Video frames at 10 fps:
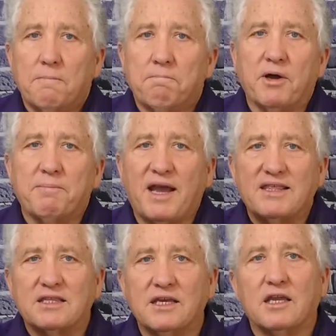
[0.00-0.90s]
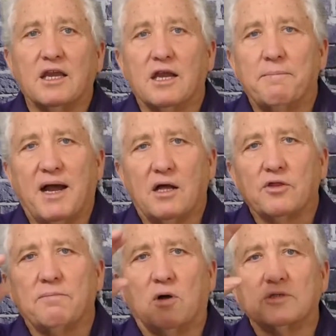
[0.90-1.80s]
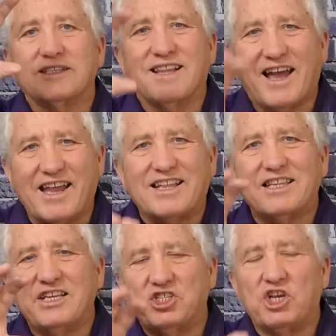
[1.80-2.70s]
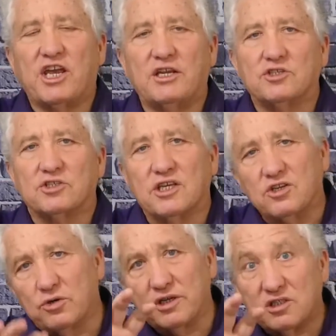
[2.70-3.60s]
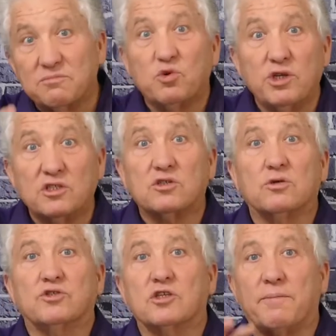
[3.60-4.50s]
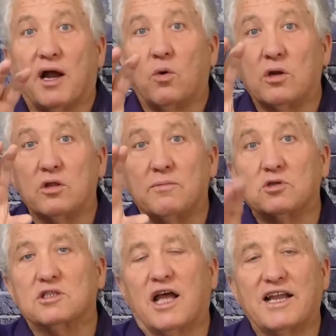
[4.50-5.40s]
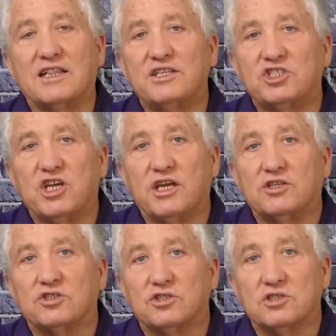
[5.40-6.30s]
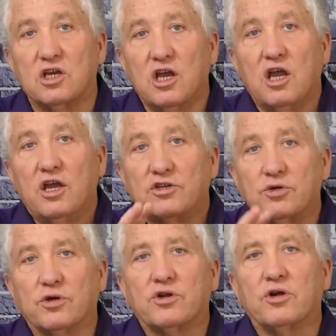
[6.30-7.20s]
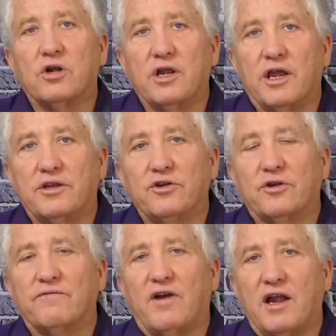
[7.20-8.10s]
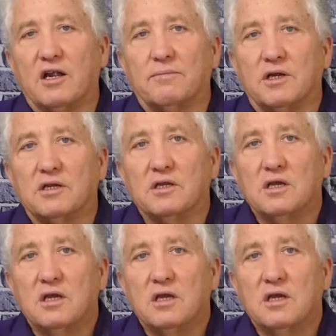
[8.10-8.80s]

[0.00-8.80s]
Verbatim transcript: But by thinking about the most likely changes and doing some research about what are the most likely changes to occur in your environment,